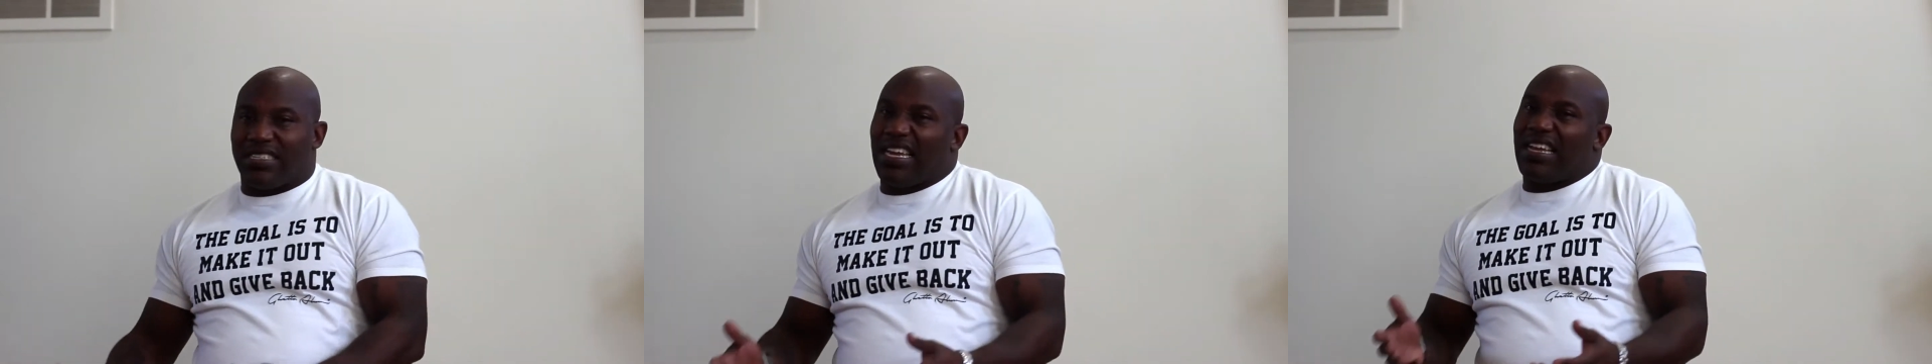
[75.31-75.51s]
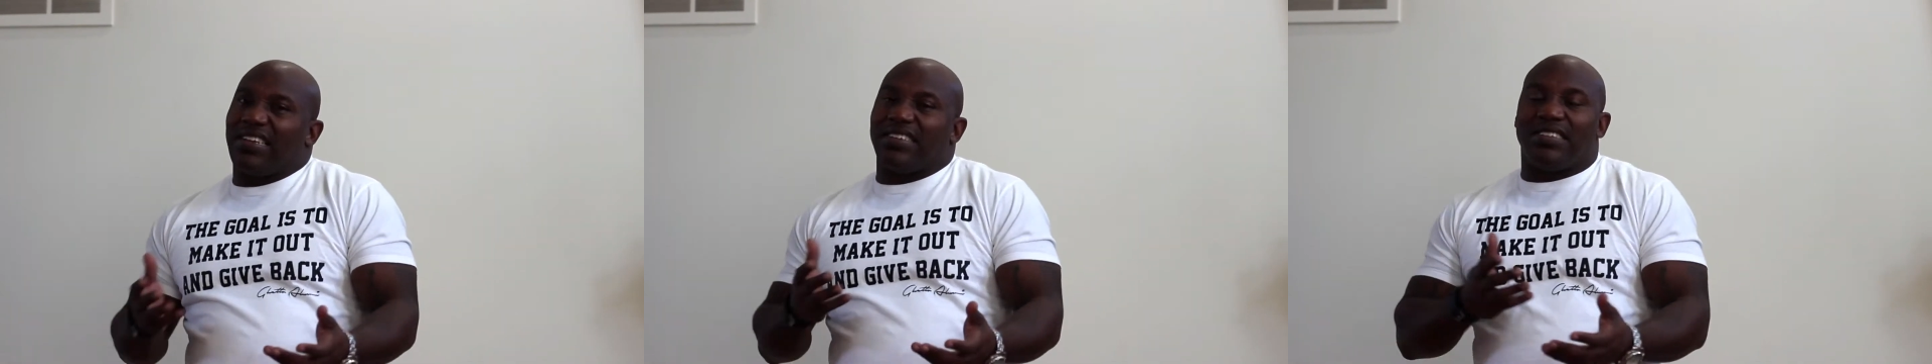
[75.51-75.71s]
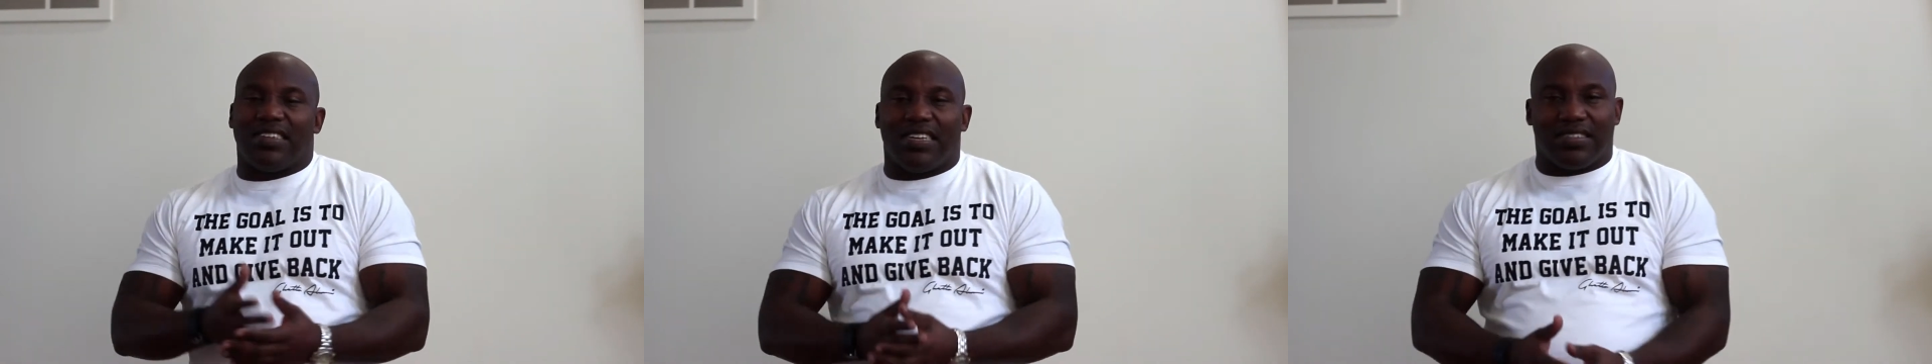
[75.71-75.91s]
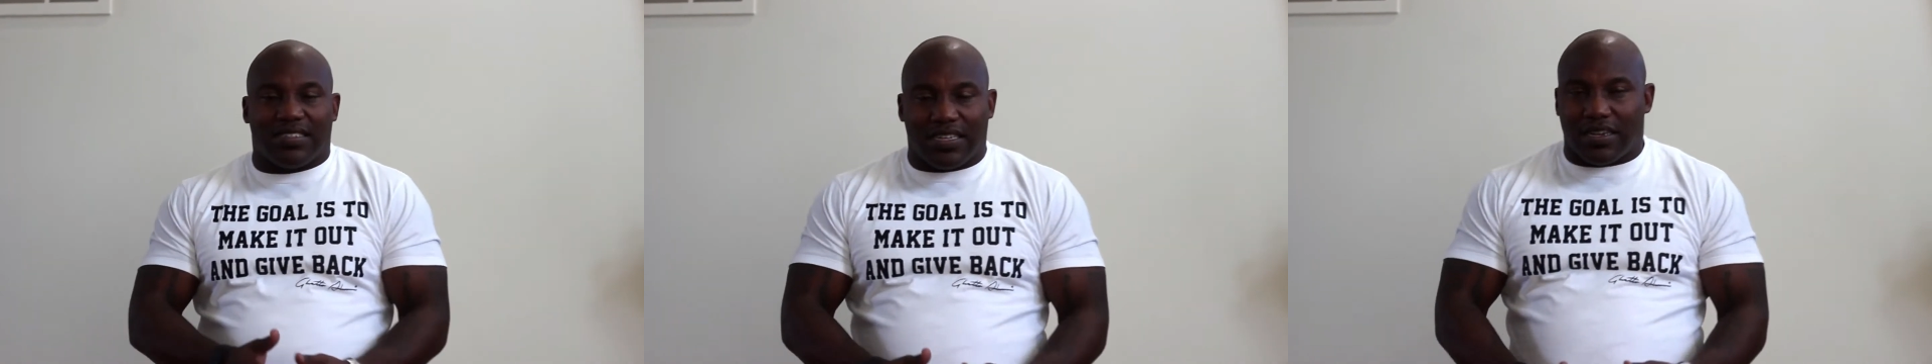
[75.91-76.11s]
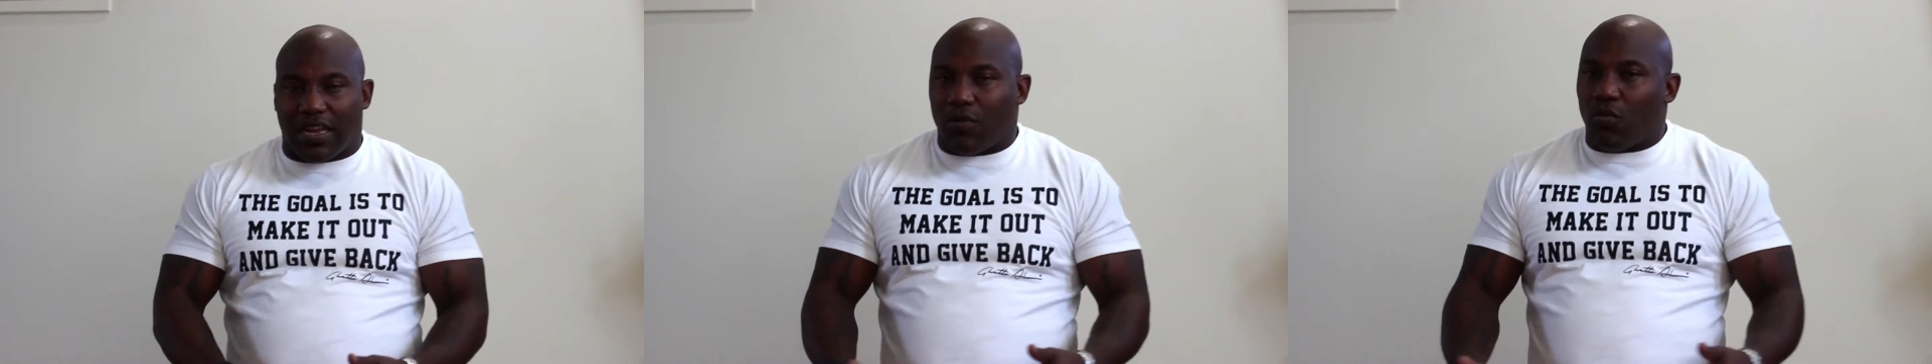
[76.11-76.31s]
They're
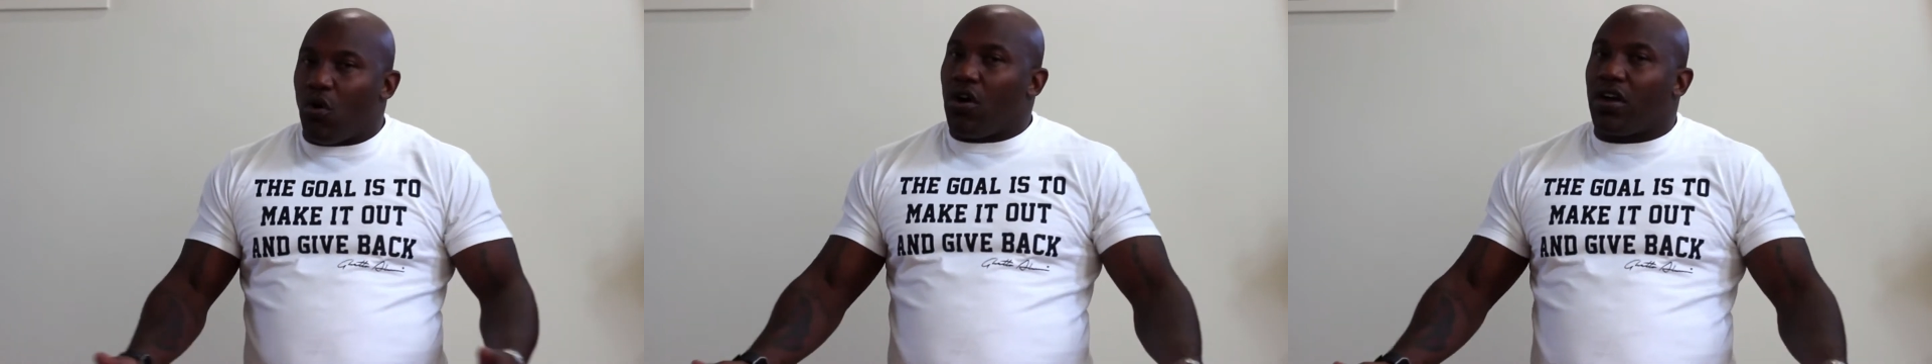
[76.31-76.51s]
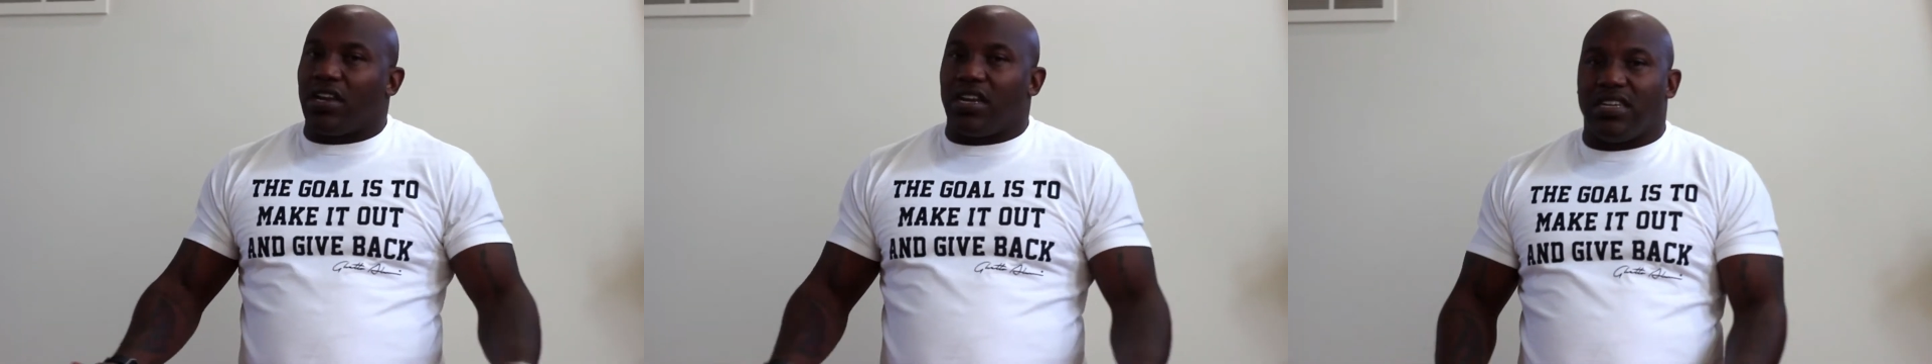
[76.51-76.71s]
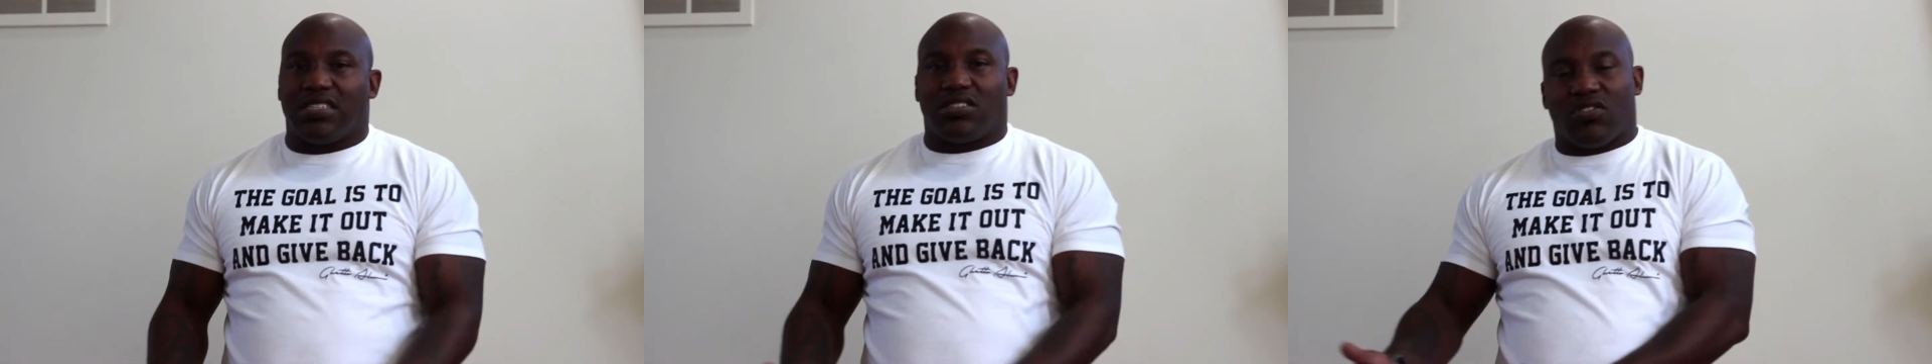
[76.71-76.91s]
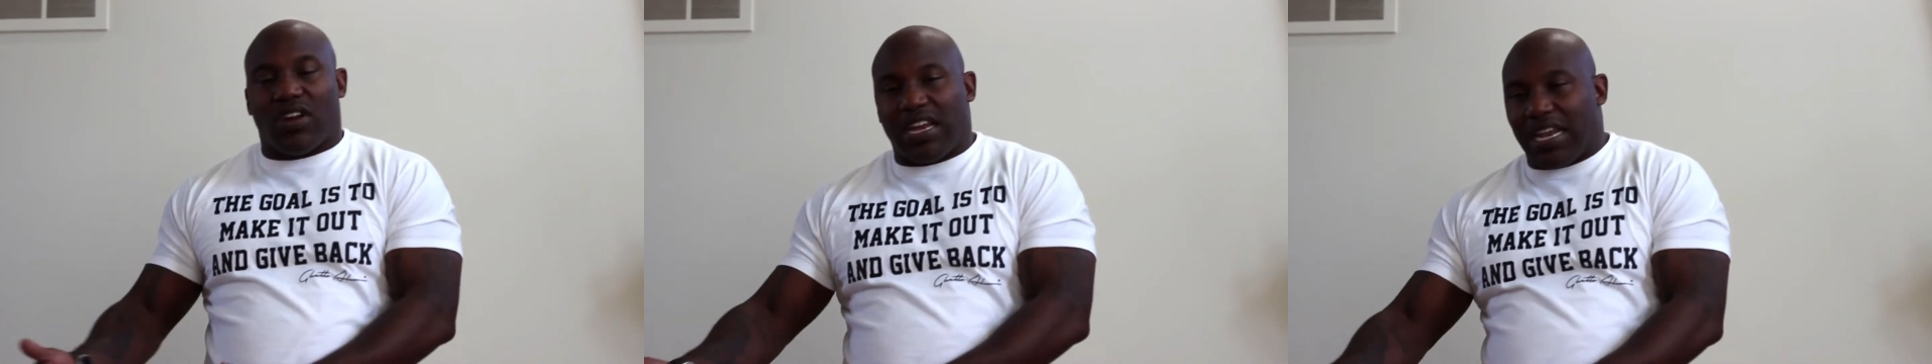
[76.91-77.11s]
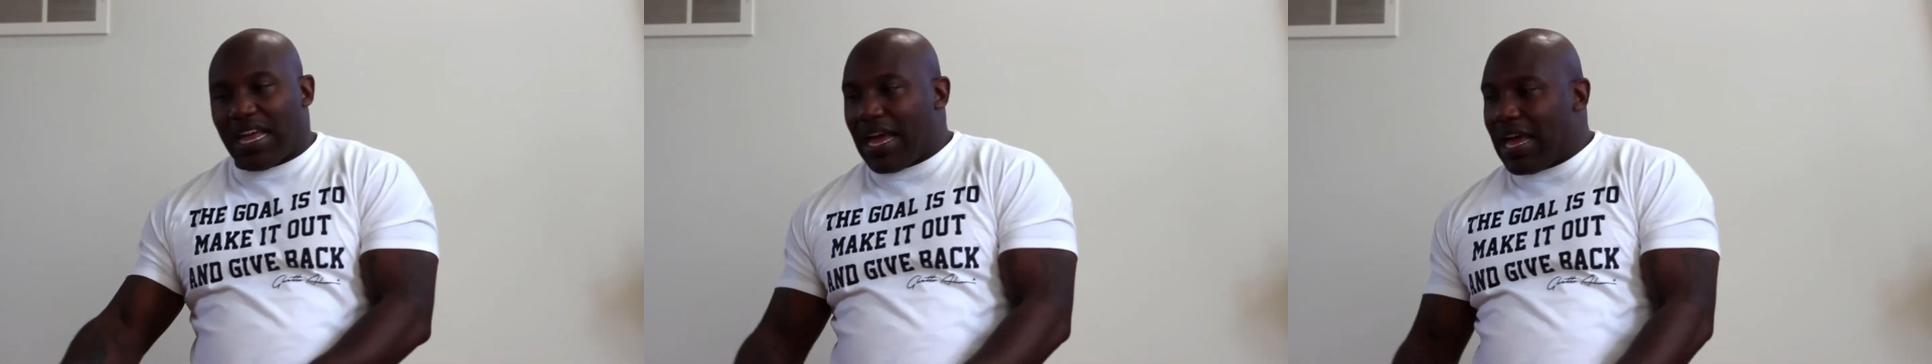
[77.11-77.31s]
consistent. They walking in a
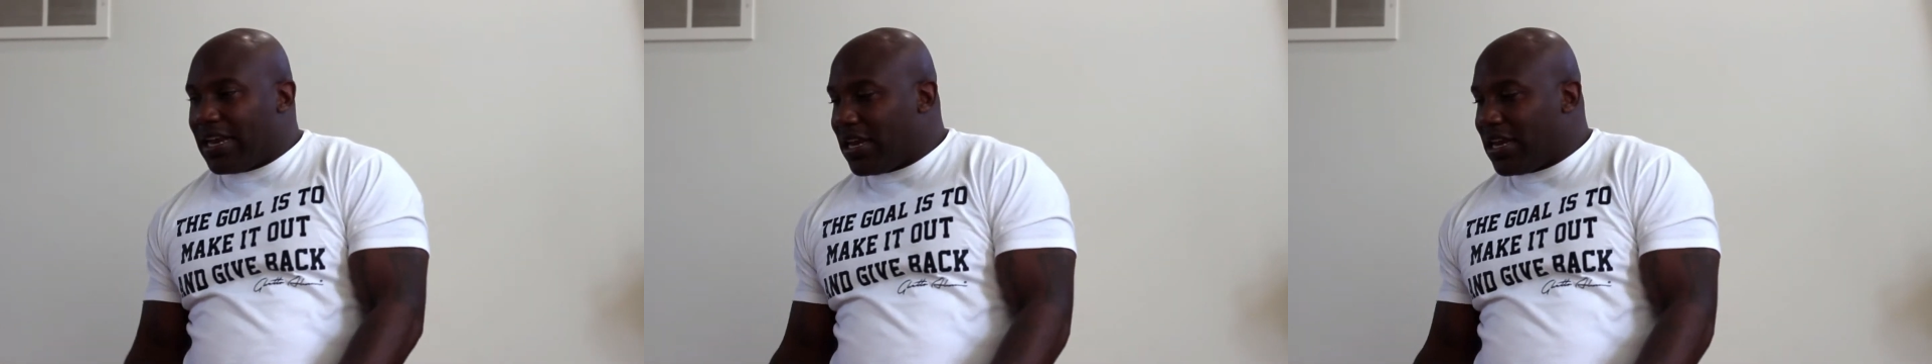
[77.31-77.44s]
straight line.